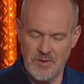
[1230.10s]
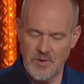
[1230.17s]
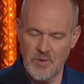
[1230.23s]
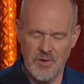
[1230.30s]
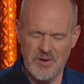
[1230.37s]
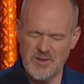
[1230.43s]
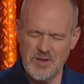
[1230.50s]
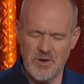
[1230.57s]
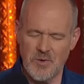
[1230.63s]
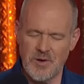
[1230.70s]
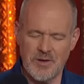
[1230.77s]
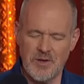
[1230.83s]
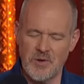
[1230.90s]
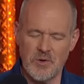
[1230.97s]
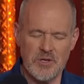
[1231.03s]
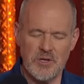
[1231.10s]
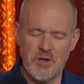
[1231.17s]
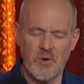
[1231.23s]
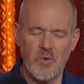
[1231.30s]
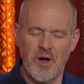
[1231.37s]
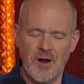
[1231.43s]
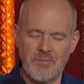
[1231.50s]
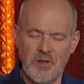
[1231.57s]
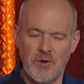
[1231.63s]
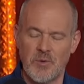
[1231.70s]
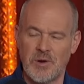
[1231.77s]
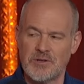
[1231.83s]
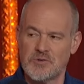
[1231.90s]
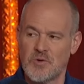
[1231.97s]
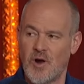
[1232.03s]
You don't want to, you don't you you don't want them. You
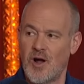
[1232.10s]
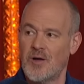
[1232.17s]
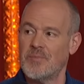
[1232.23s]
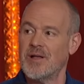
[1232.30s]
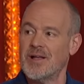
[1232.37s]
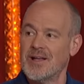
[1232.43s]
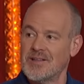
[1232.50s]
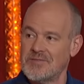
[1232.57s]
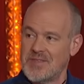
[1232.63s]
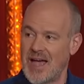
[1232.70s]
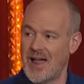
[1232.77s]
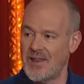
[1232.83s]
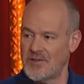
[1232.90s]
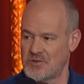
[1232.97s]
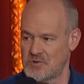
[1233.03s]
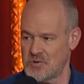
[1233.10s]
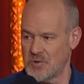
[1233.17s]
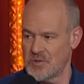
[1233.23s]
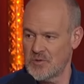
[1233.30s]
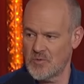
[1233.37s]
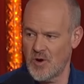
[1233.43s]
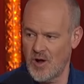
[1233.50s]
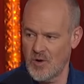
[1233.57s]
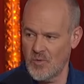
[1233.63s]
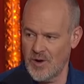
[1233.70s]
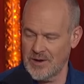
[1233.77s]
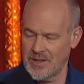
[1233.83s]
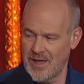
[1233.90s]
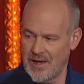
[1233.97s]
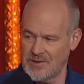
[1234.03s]
don't want to draw them. Dallas drew the wrong
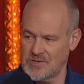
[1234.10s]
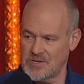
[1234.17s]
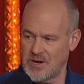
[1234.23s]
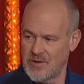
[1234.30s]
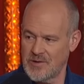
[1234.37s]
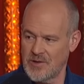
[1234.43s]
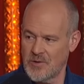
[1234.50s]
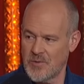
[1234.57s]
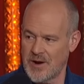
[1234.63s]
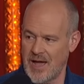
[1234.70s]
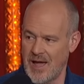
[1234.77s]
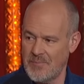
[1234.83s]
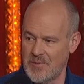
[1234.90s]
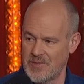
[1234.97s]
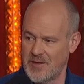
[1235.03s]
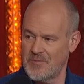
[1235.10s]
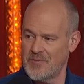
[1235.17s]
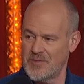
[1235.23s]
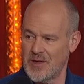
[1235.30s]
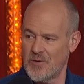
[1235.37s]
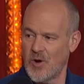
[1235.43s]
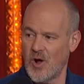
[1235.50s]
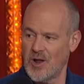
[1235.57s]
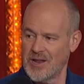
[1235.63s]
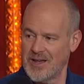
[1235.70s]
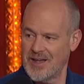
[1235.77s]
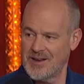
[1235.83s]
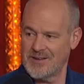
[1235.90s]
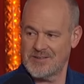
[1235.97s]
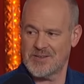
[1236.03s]
one last year, and yeah. look what happened. They they're all
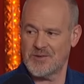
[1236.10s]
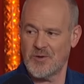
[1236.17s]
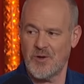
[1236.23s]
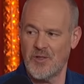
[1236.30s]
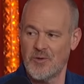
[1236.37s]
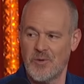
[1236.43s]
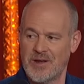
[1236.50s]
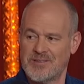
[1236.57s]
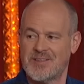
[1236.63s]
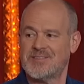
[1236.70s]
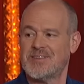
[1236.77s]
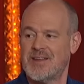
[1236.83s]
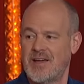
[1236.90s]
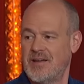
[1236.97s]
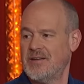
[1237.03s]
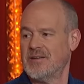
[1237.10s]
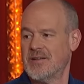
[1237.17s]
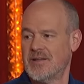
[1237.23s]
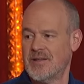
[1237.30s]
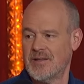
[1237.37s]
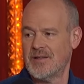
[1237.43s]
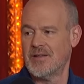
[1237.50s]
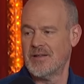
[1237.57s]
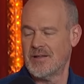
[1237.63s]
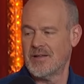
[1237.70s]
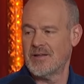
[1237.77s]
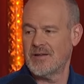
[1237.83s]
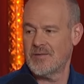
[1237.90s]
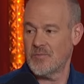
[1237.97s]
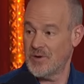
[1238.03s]
in to all the way to today. I got one.
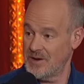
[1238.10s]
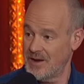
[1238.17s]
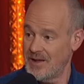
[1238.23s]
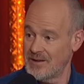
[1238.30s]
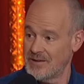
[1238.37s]
What do